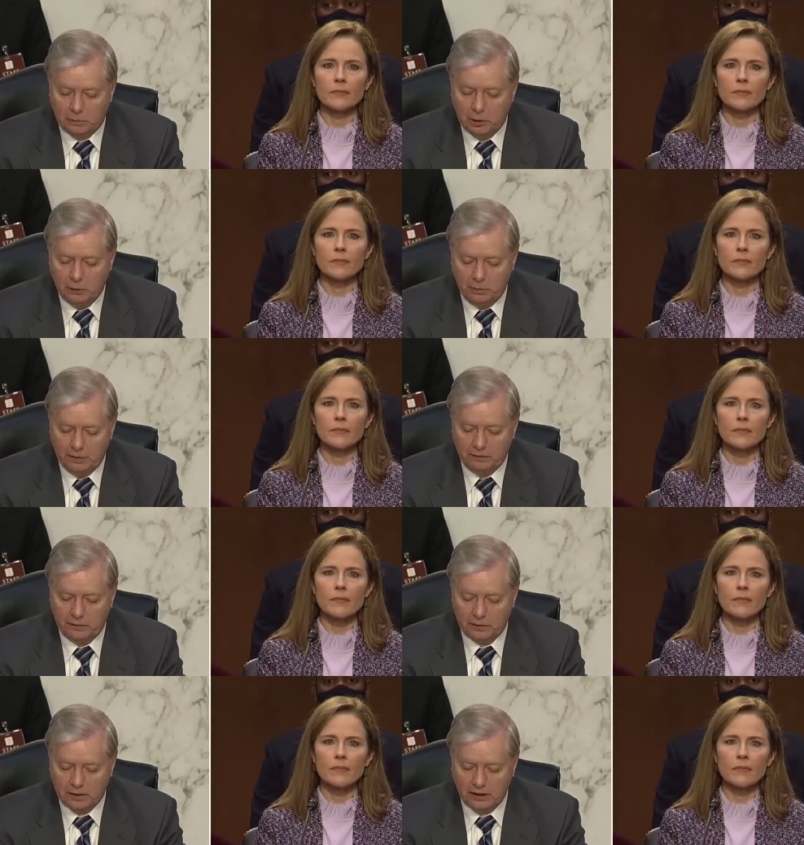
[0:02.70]

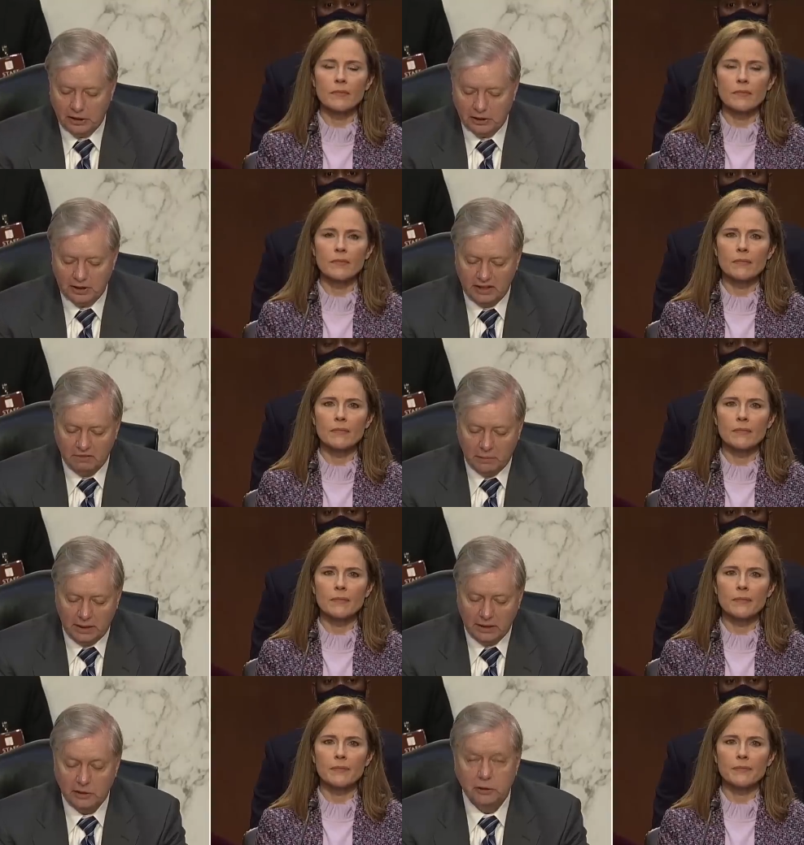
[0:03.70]
Speaker 1: appropriate for legislative
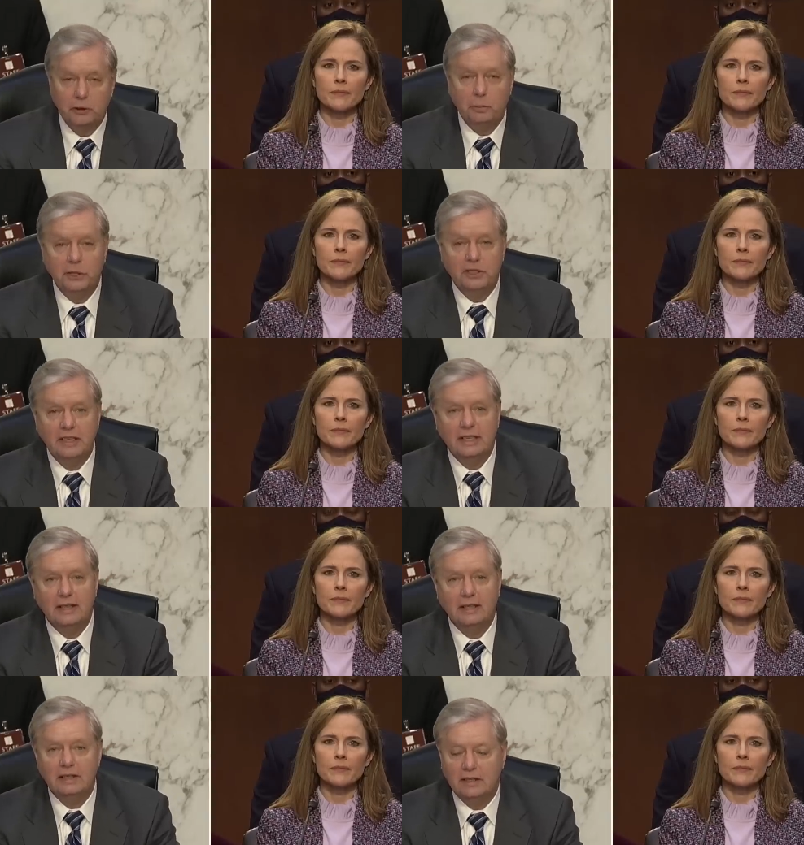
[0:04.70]
bodies to
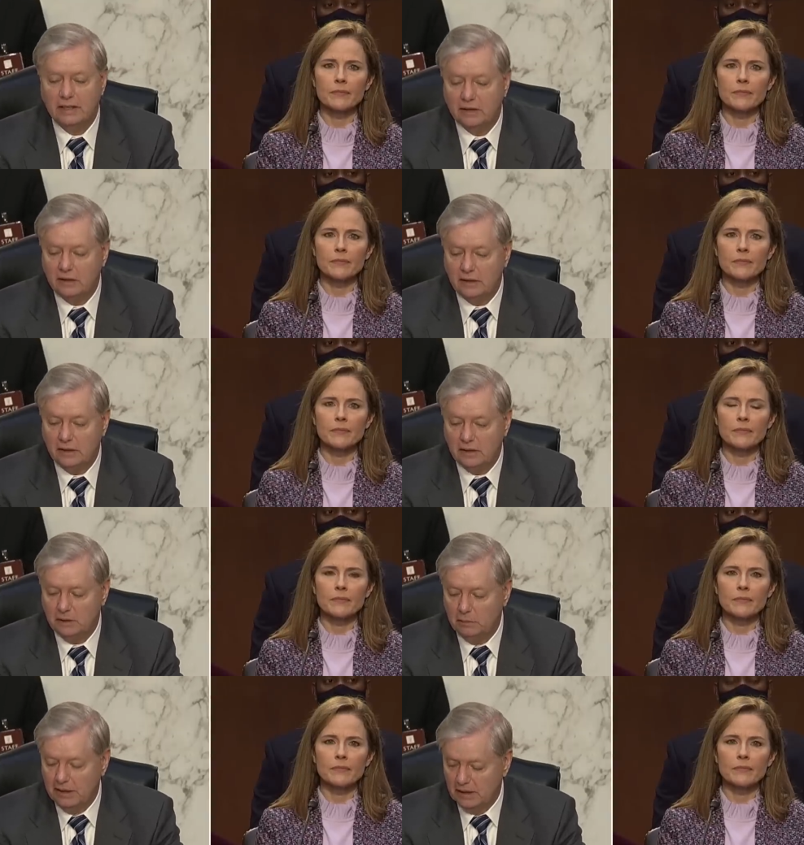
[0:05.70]
protect the integrity
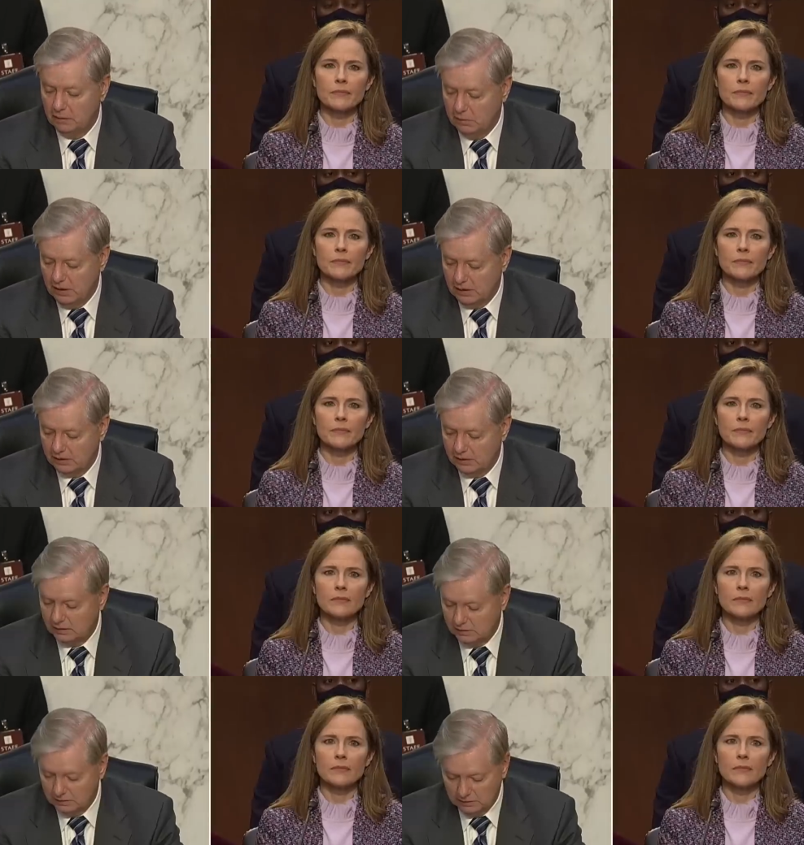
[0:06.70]
of the ballot
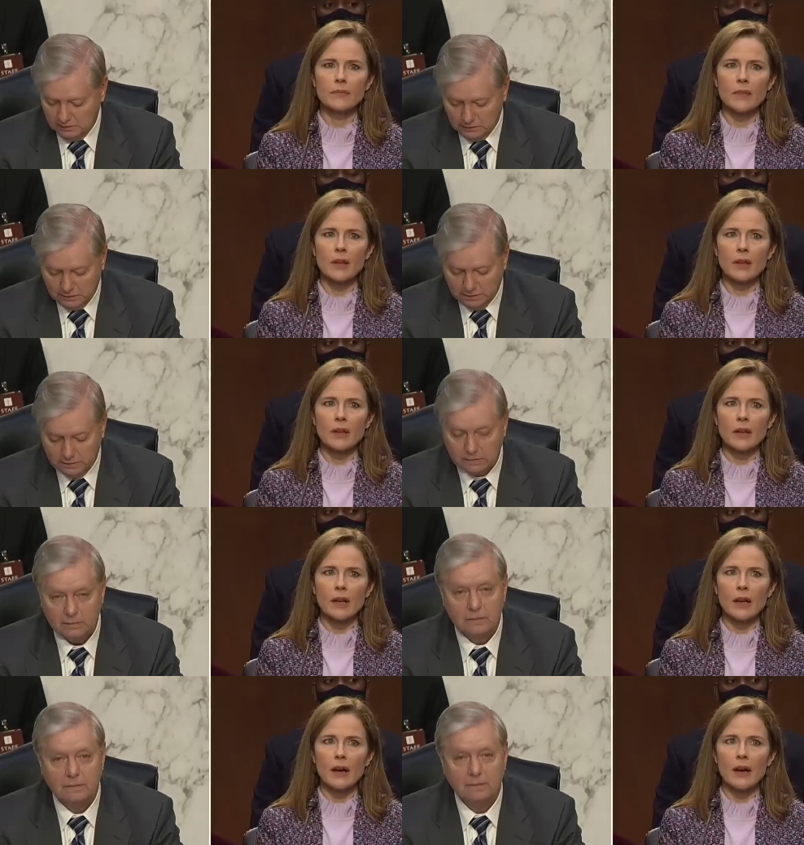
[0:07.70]
box?
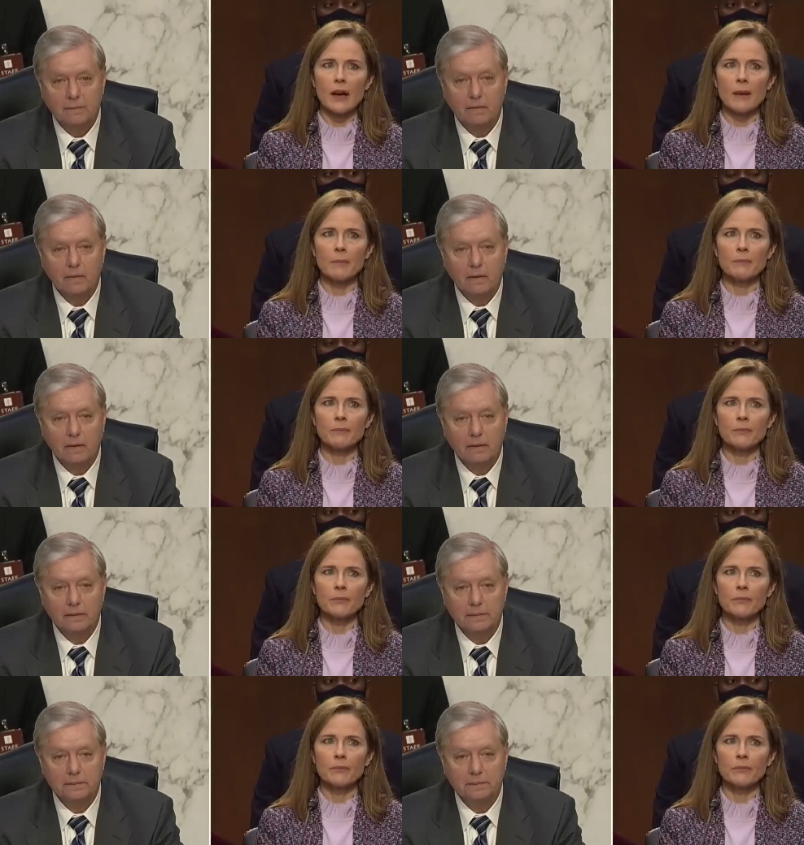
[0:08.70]
Speaker 2: Um,
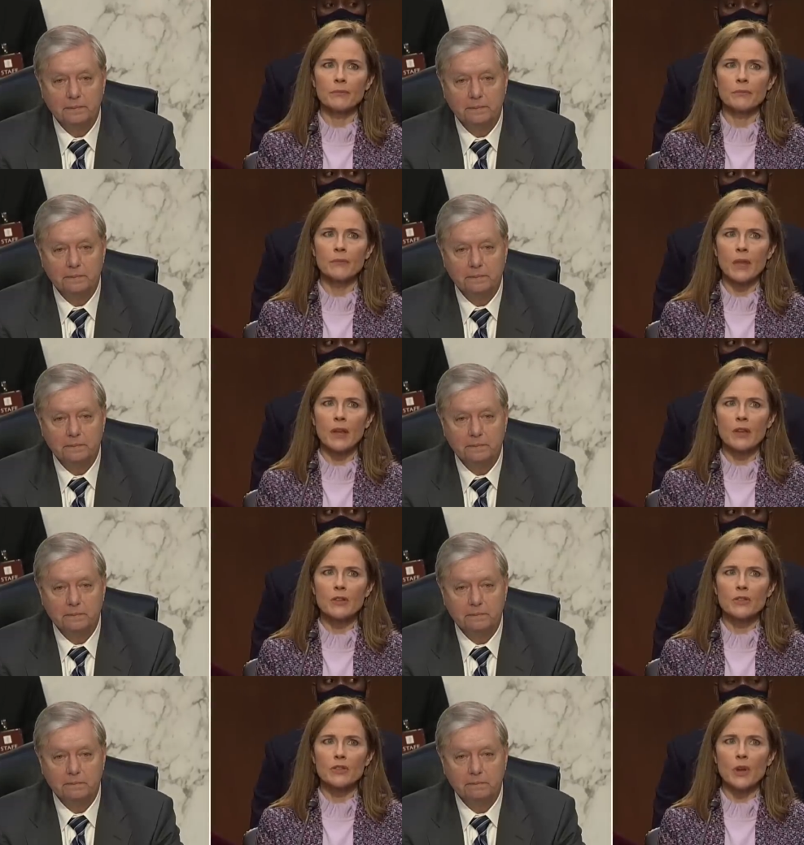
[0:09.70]

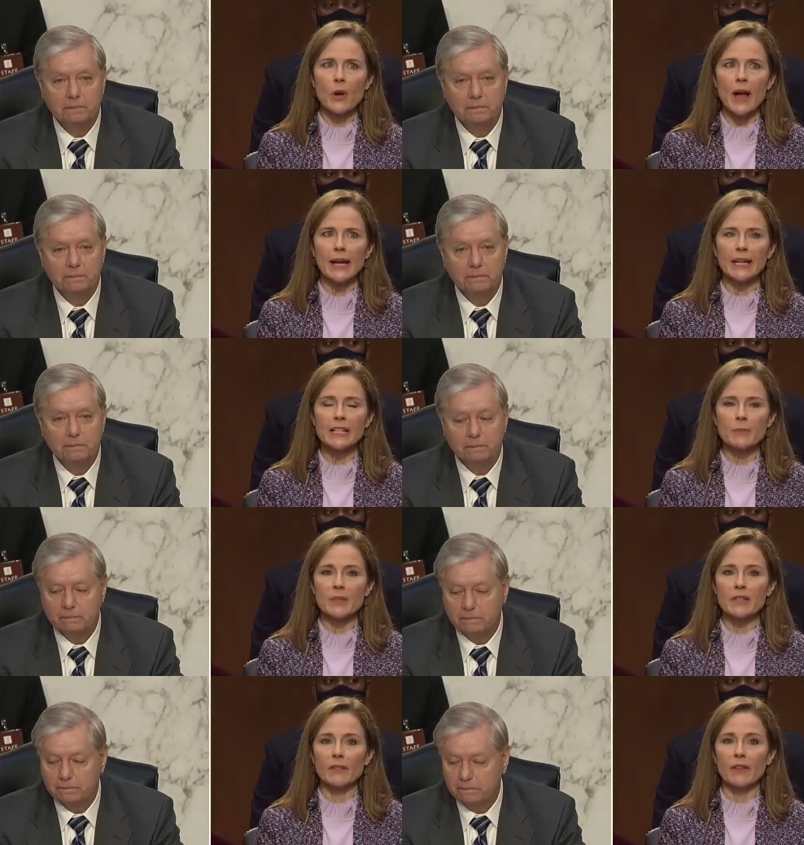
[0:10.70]
so, any
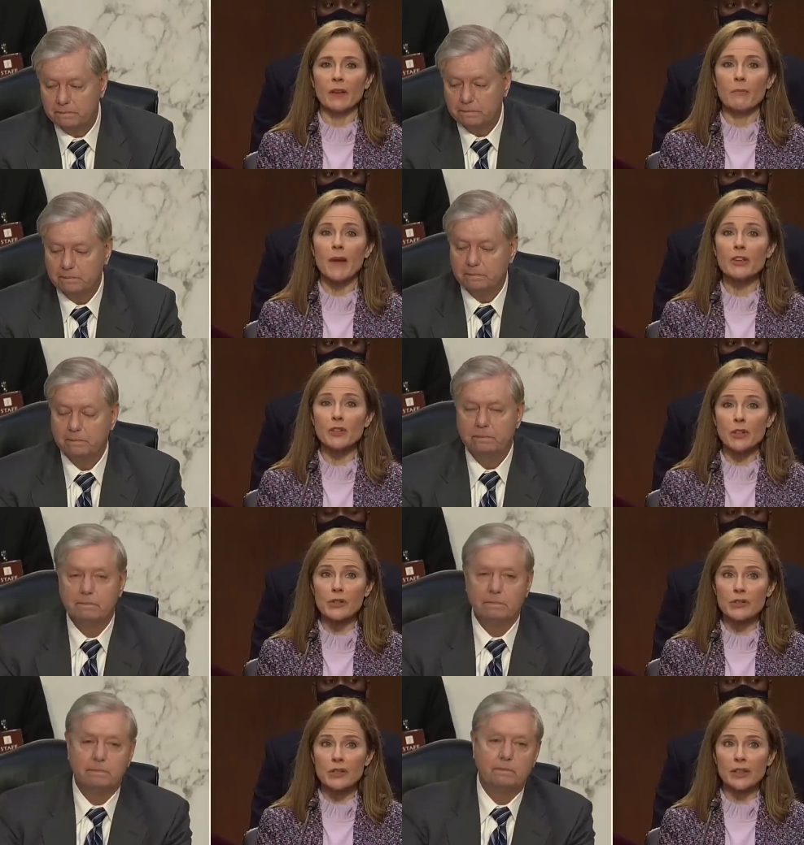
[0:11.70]
specific
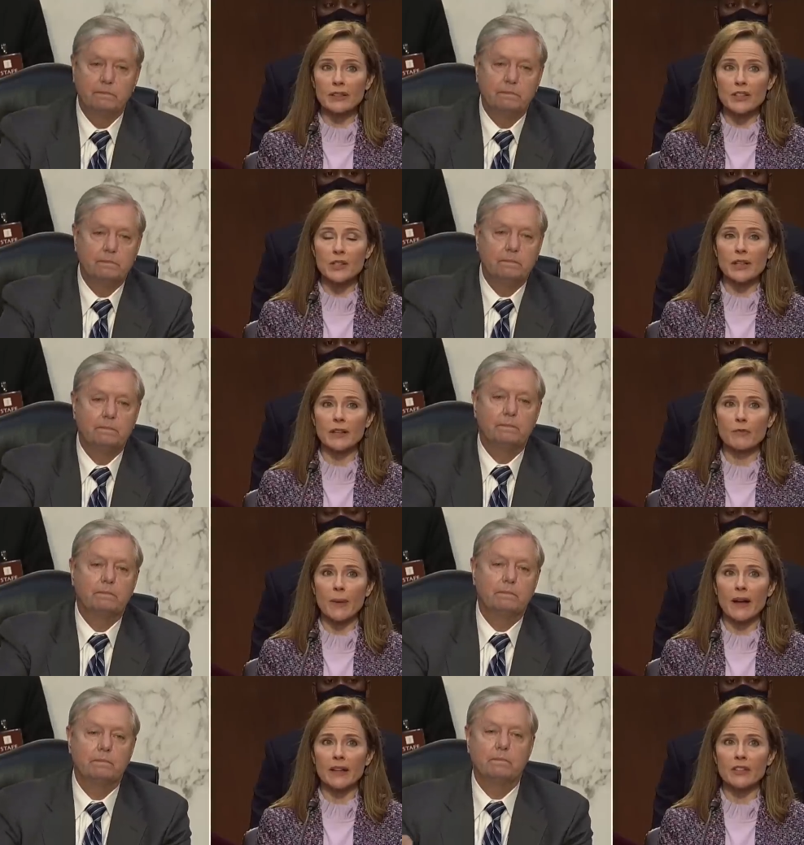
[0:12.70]
measures that
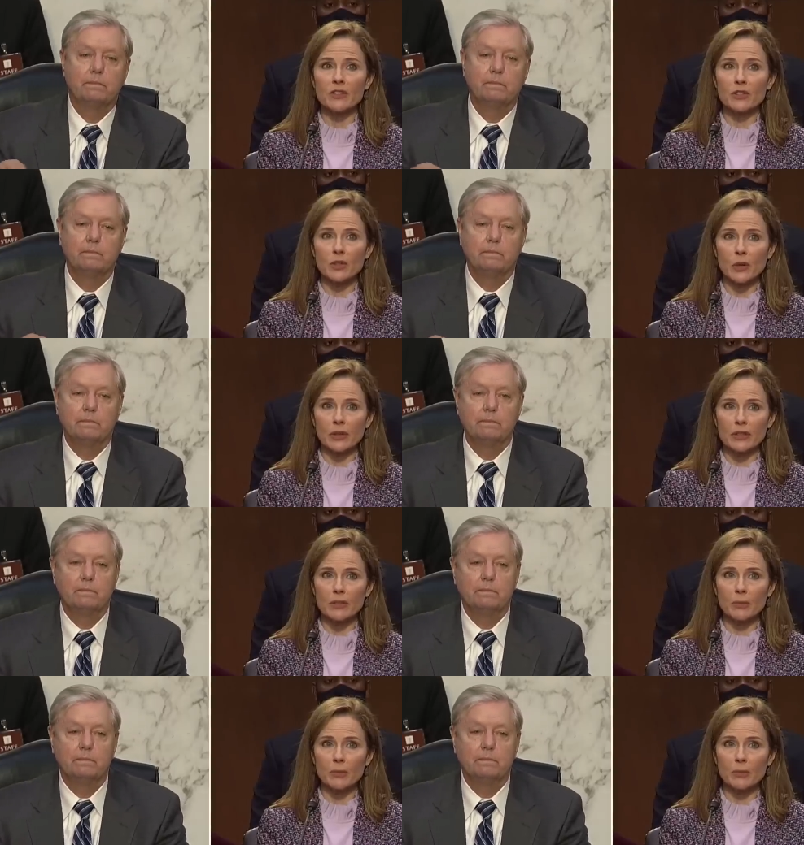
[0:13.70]
legislative bodies took to